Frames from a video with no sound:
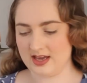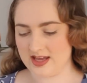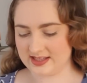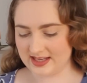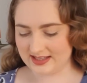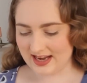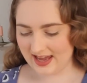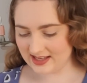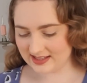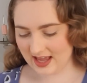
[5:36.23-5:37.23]
it is
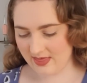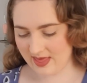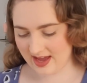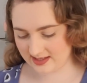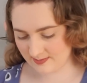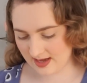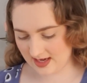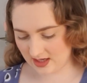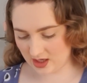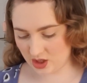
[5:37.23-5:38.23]
lace, and that has
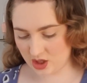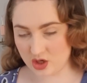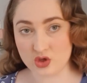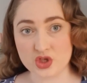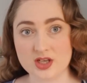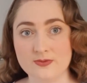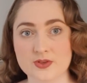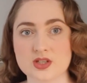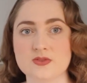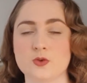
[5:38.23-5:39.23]
made a huge
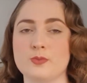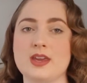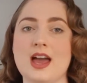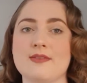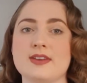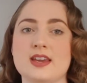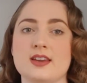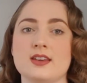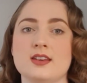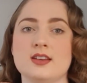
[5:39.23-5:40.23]
difference for me
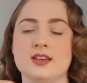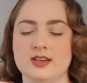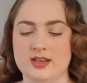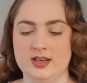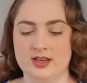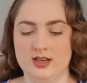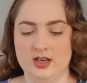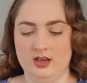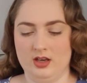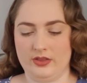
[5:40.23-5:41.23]
having
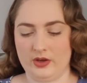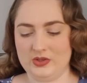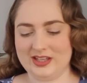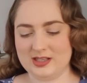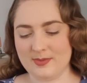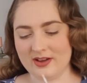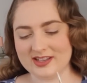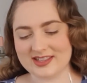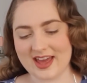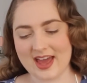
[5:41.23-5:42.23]
those stitch
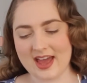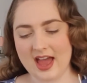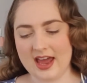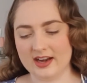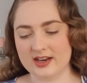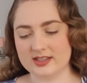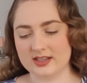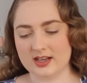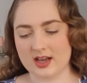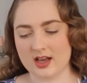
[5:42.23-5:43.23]
markers there. And
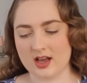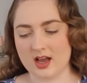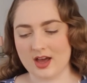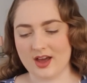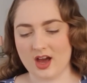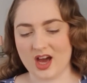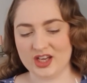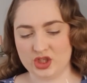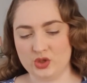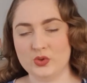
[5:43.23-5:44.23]
I
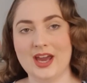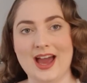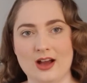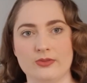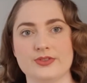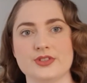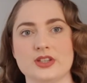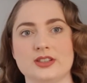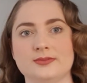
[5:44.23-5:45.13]
do count